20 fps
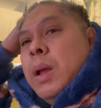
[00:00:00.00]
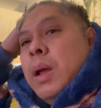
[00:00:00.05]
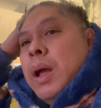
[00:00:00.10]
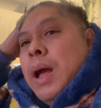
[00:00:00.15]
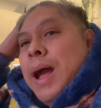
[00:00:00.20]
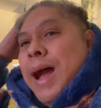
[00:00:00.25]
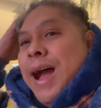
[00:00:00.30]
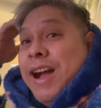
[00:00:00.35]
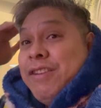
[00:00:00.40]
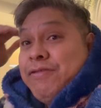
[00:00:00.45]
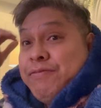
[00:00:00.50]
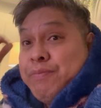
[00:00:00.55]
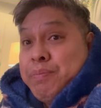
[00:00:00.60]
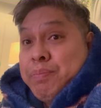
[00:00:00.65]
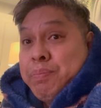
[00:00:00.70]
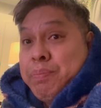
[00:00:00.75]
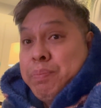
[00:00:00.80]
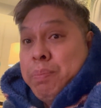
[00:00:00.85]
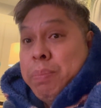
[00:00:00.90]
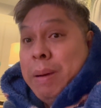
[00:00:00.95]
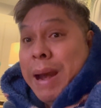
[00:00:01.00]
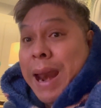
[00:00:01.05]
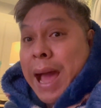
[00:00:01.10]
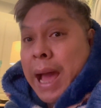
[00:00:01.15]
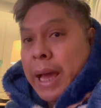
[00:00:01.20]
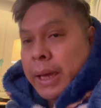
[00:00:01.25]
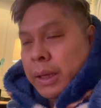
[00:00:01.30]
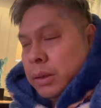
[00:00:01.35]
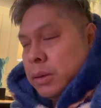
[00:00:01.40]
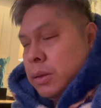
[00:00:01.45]
half
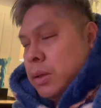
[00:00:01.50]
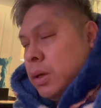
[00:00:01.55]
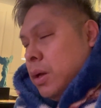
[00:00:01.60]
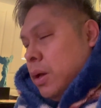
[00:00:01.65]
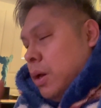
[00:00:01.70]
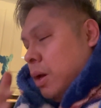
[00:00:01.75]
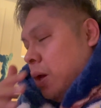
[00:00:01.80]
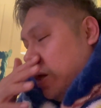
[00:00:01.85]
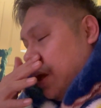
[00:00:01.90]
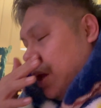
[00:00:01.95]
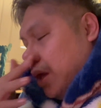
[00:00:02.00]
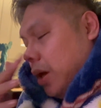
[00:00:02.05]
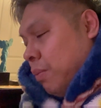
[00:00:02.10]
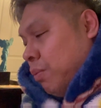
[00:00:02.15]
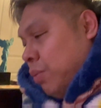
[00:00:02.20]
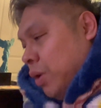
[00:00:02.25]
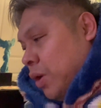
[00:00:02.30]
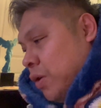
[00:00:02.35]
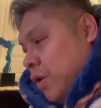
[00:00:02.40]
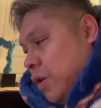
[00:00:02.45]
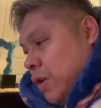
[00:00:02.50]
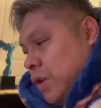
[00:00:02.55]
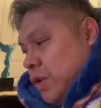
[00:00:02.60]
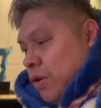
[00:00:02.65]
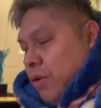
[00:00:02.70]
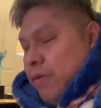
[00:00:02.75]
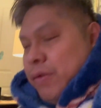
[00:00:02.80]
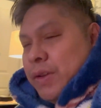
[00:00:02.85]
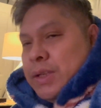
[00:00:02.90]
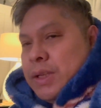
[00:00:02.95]
blind because
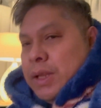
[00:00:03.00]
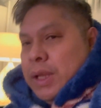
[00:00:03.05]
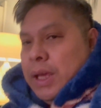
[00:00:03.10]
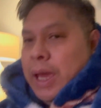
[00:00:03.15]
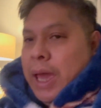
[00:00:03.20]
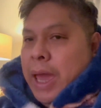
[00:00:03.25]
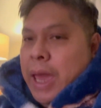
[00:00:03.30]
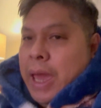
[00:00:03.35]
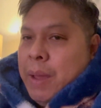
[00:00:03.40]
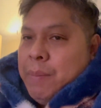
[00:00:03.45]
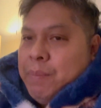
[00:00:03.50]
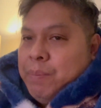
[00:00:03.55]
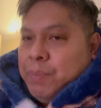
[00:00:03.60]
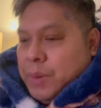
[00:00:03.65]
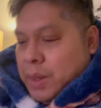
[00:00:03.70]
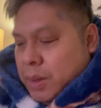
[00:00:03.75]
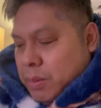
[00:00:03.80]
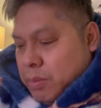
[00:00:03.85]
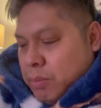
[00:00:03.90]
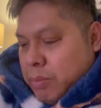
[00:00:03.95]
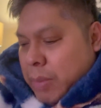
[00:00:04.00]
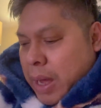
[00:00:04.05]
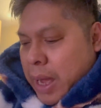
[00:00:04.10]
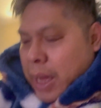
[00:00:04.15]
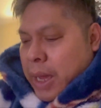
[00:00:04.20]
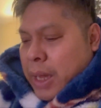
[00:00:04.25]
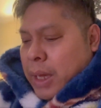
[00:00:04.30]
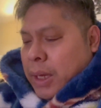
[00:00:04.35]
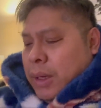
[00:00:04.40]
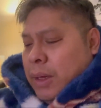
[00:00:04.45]
obviously
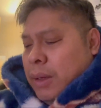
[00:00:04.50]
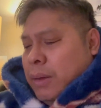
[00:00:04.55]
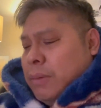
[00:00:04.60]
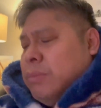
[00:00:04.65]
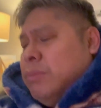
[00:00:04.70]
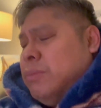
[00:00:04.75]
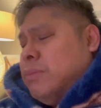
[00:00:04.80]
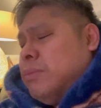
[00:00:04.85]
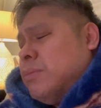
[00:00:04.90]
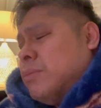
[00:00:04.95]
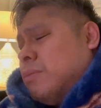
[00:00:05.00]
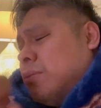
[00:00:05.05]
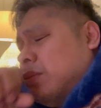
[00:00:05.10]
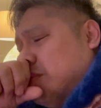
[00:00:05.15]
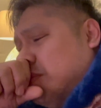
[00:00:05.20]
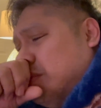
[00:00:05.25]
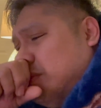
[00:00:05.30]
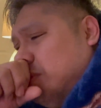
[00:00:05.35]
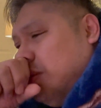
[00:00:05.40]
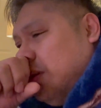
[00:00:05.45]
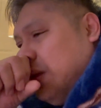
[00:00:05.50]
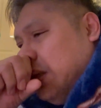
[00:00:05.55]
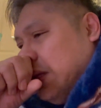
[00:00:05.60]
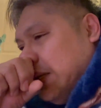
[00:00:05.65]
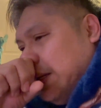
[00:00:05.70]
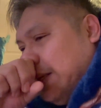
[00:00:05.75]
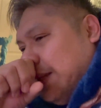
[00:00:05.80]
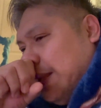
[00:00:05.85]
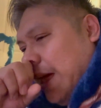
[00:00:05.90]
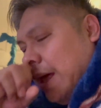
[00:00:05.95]
my
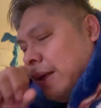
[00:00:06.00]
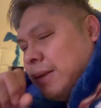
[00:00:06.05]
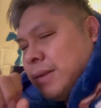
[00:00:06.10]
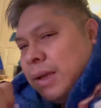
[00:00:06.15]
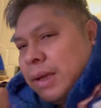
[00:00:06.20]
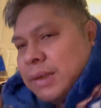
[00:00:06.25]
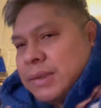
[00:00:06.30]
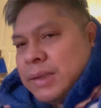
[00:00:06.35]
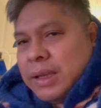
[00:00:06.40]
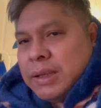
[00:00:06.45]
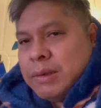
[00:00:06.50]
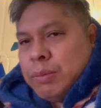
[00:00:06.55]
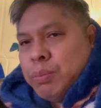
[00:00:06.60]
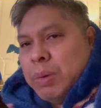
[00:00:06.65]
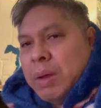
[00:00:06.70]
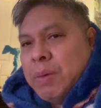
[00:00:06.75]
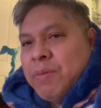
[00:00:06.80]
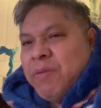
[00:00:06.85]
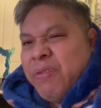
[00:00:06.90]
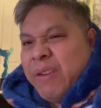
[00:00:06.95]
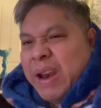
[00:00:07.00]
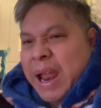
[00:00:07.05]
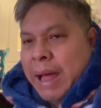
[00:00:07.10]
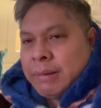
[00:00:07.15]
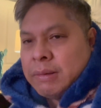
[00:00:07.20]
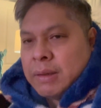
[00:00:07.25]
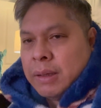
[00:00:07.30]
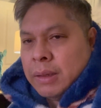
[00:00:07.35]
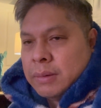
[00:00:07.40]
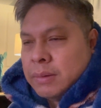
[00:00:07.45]
glasses is being
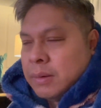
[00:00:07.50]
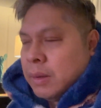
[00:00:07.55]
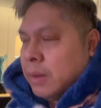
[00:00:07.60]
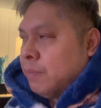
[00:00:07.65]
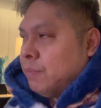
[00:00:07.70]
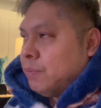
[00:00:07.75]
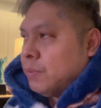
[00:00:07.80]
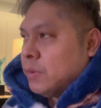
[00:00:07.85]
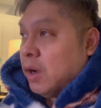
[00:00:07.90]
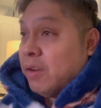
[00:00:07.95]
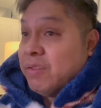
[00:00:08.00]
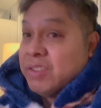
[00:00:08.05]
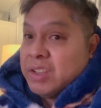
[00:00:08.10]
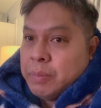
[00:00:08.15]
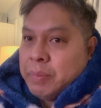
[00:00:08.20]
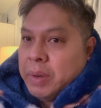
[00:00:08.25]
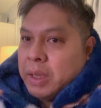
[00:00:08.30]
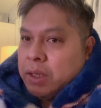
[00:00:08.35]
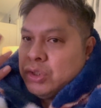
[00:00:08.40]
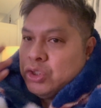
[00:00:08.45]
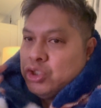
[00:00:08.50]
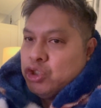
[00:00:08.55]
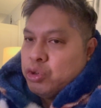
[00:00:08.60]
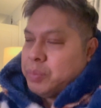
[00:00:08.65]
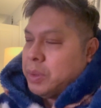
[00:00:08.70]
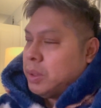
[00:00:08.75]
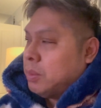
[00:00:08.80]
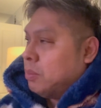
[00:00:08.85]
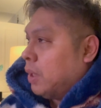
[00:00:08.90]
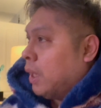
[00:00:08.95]
flattened, obviously by
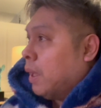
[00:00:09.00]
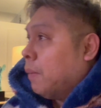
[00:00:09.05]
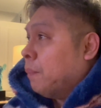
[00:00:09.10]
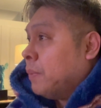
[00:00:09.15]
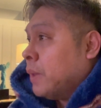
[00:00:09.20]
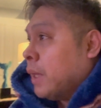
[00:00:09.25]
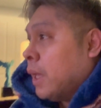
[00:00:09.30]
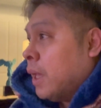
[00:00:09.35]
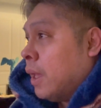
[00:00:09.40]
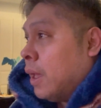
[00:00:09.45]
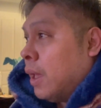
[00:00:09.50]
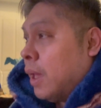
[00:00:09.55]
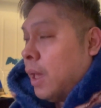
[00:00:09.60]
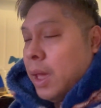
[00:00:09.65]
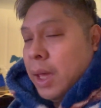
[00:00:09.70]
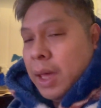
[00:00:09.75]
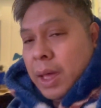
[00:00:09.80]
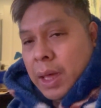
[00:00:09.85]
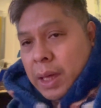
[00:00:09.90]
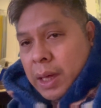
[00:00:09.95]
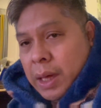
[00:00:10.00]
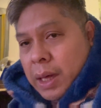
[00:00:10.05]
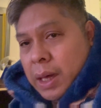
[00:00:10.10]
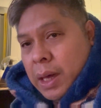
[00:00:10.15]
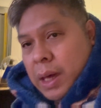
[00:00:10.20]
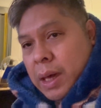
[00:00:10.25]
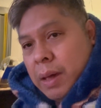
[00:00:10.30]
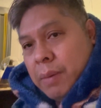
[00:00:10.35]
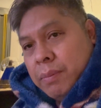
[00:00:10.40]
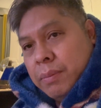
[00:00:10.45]
stupid me.
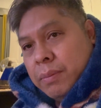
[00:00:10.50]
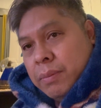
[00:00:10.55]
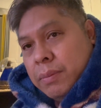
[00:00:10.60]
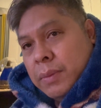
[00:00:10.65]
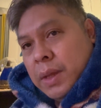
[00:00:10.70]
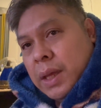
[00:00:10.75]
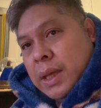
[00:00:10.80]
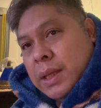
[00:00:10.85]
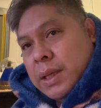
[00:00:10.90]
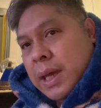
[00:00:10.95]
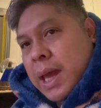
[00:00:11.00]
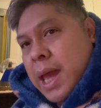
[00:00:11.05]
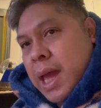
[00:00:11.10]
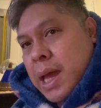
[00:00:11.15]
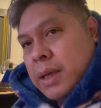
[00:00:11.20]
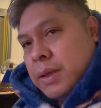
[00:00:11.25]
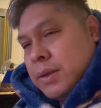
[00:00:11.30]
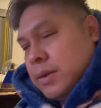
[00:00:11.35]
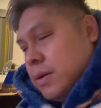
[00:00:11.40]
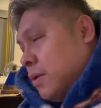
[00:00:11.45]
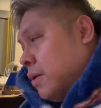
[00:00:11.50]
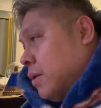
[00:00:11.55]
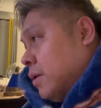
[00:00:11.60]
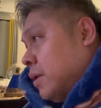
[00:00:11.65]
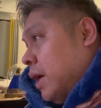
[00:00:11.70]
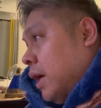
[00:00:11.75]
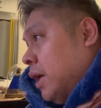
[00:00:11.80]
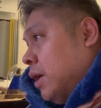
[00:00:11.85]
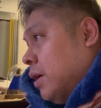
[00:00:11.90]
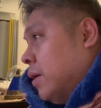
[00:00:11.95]
And yeah, so
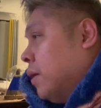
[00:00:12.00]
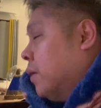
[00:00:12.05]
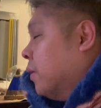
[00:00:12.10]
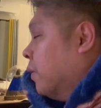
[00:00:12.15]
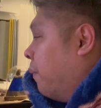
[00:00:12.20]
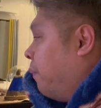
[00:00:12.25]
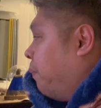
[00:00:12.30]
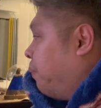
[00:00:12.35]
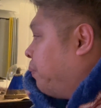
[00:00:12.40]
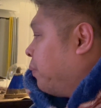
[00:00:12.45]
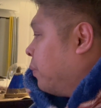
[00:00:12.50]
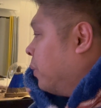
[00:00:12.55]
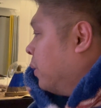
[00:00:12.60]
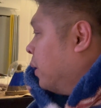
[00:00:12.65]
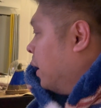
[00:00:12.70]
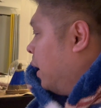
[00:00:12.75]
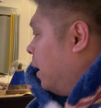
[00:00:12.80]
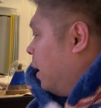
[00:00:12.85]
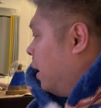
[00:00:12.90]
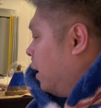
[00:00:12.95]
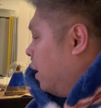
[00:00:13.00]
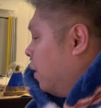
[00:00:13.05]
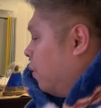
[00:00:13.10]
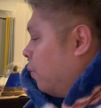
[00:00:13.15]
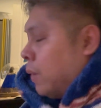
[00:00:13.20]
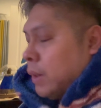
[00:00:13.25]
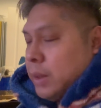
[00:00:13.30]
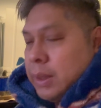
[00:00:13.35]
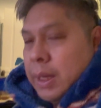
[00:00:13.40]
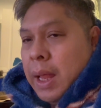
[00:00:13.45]
there you go.
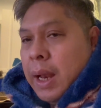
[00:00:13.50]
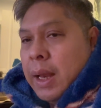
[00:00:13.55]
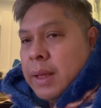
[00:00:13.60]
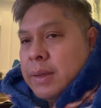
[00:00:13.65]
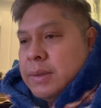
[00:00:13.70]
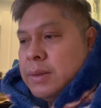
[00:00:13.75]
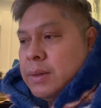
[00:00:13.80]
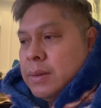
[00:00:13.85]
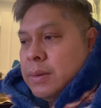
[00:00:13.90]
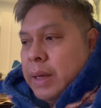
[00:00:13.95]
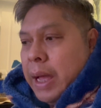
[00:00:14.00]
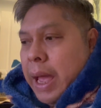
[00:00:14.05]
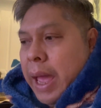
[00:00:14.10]
What else? So